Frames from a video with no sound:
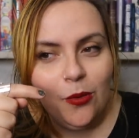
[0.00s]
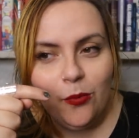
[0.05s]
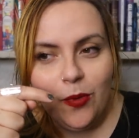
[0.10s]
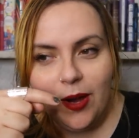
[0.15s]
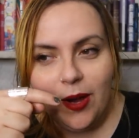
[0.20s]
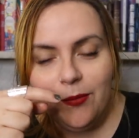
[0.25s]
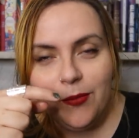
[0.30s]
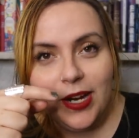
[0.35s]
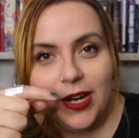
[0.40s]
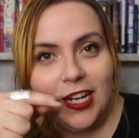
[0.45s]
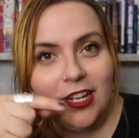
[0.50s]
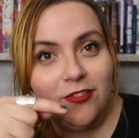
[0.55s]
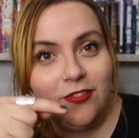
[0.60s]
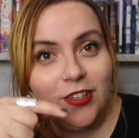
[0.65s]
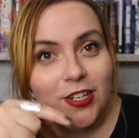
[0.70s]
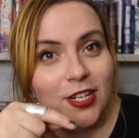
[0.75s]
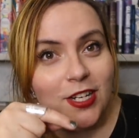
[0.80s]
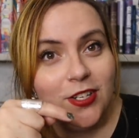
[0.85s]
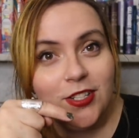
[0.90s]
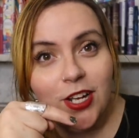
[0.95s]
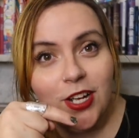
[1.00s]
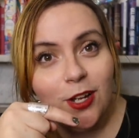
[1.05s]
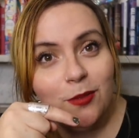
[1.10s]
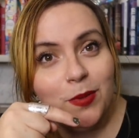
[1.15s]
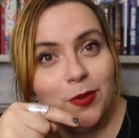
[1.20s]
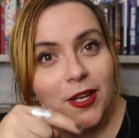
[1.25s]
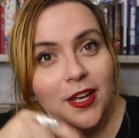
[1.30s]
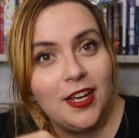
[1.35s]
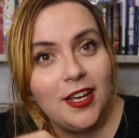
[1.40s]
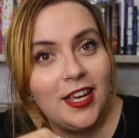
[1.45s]
when we live in a
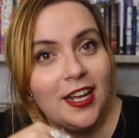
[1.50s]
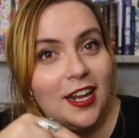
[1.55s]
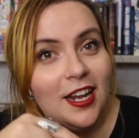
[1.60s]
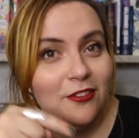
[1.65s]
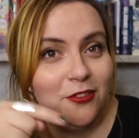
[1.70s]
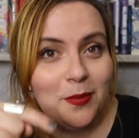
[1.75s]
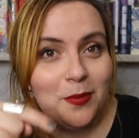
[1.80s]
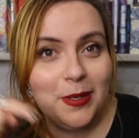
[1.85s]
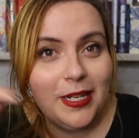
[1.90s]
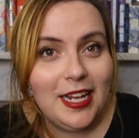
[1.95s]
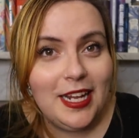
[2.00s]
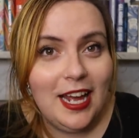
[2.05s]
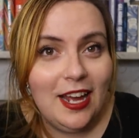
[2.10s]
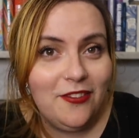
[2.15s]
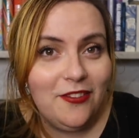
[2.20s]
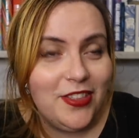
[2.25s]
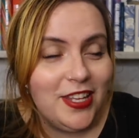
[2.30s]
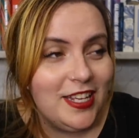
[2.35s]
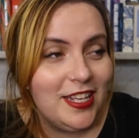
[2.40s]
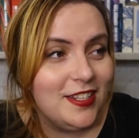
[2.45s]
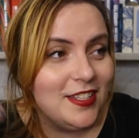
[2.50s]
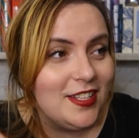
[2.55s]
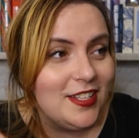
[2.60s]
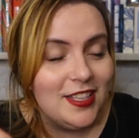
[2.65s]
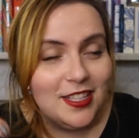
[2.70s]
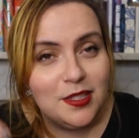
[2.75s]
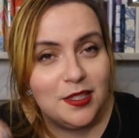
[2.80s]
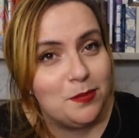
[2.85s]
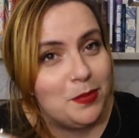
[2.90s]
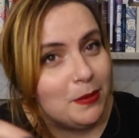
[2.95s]
utopia, can everybody have this?
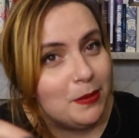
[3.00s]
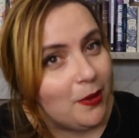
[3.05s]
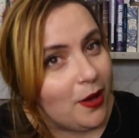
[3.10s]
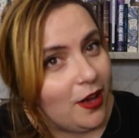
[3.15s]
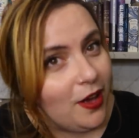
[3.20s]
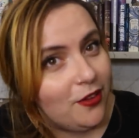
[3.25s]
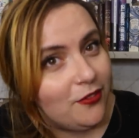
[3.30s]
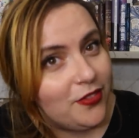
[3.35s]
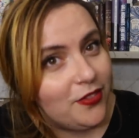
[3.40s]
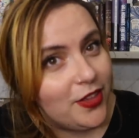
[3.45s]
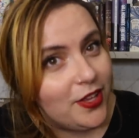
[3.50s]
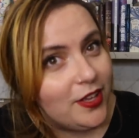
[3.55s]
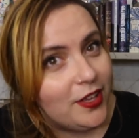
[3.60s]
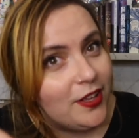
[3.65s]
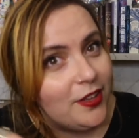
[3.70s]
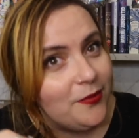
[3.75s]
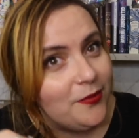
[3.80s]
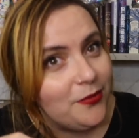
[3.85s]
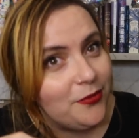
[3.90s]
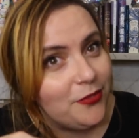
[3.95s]
Can this be part of the